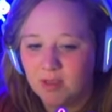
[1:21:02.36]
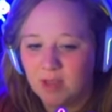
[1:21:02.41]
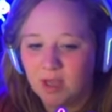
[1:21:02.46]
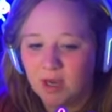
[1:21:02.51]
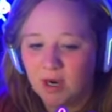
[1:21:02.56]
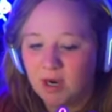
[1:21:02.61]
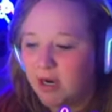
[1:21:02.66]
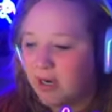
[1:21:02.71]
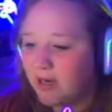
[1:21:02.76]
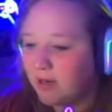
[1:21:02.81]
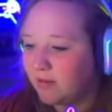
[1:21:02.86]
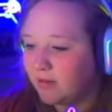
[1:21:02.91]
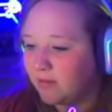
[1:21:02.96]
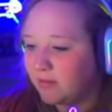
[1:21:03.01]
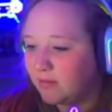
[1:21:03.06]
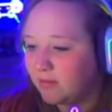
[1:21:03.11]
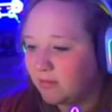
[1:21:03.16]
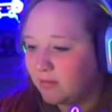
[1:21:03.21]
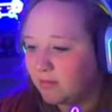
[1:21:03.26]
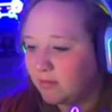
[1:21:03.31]
All right.
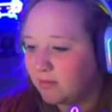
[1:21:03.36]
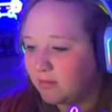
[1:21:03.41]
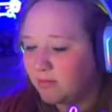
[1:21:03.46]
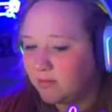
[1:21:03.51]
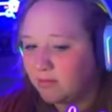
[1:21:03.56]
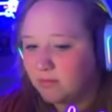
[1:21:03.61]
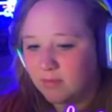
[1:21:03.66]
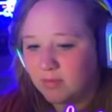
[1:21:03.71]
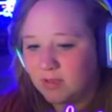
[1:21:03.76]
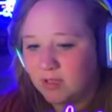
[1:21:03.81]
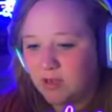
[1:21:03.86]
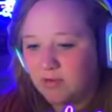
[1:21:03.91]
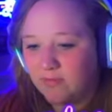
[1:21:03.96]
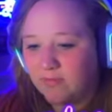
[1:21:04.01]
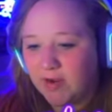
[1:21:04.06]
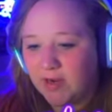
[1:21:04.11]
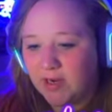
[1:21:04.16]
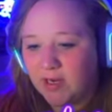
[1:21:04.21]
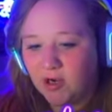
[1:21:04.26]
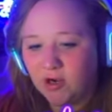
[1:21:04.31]
Oh,
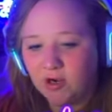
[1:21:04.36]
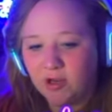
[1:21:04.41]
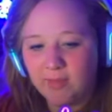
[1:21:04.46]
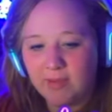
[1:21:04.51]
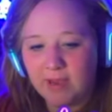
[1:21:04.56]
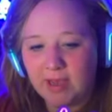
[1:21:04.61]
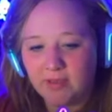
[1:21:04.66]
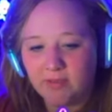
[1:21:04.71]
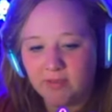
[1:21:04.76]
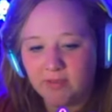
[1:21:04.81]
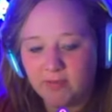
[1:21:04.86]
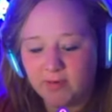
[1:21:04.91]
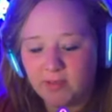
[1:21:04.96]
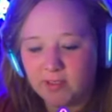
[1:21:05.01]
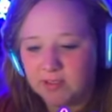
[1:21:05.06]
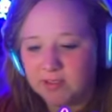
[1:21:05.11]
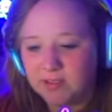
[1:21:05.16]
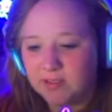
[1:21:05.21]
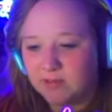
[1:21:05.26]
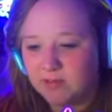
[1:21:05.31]
fine. Go to the bathroom
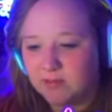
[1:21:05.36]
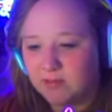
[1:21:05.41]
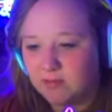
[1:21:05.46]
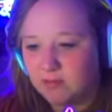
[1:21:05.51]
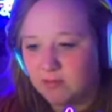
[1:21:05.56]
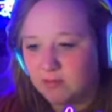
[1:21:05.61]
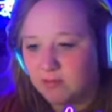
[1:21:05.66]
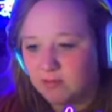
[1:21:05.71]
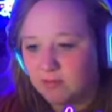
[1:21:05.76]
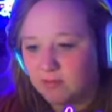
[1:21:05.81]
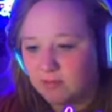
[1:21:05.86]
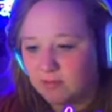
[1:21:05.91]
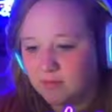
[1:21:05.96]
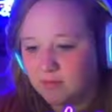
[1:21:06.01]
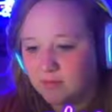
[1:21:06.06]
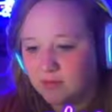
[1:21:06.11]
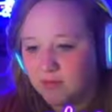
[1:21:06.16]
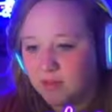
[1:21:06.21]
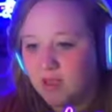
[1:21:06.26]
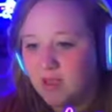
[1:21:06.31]
first.
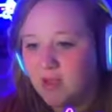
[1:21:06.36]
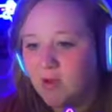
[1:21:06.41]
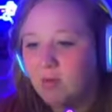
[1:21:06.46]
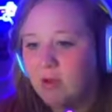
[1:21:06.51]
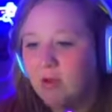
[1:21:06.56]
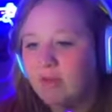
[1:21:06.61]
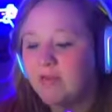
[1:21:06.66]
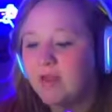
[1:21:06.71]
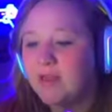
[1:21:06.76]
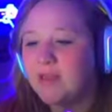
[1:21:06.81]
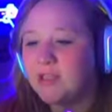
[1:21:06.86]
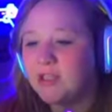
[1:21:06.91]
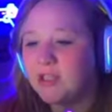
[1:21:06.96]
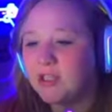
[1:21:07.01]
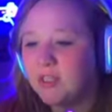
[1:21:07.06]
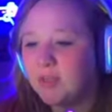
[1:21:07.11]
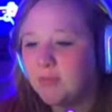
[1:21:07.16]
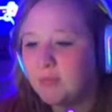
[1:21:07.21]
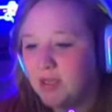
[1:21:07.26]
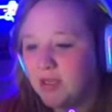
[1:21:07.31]
We've
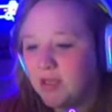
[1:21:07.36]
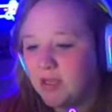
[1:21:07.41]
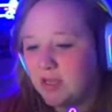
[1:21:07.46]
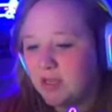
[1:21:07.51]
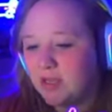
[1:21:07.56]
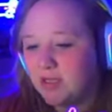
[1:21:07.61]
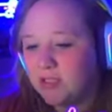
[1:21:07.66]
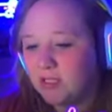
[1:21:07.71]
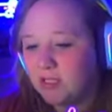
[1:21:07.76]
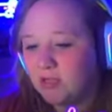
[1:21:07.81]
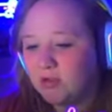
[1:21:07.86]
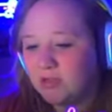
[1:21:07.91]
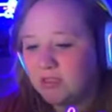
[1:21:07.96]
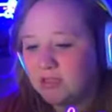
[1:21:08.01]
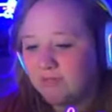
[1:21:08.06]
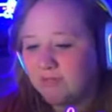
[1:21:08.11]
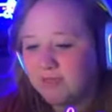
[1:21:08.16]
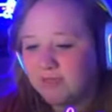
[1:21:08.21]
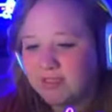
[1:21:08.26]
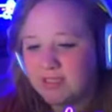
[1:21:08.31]
entered the building to use
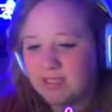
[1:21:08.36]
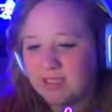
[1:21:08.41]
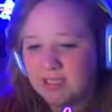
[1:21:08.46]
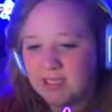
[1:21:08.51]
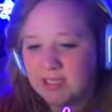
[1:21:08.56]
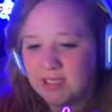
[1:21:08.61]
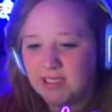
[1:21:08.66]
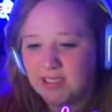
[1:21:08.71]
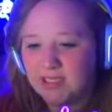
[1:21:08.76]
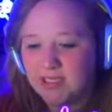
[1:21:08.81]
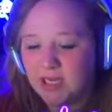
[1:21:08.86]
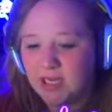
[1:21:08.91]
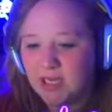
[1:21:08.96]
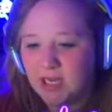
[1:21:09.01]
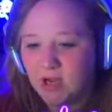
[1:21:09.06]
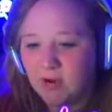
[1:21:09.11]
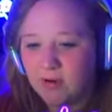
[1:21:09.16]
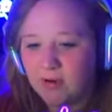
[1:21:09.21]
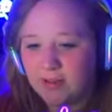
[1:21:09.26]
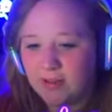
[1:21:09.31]
the facilities and
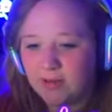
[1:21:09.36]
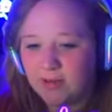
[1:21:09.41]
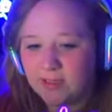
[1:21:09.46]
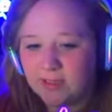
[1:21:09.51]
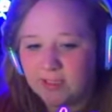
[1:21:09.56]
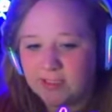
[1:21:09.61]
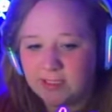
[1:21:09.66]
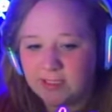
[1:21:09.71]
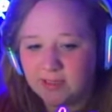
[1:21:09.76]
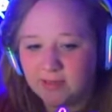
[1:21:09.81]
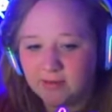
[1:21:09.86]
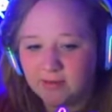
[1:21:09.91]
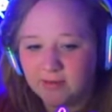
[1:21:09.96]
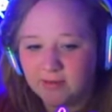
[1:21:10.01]
no other reason.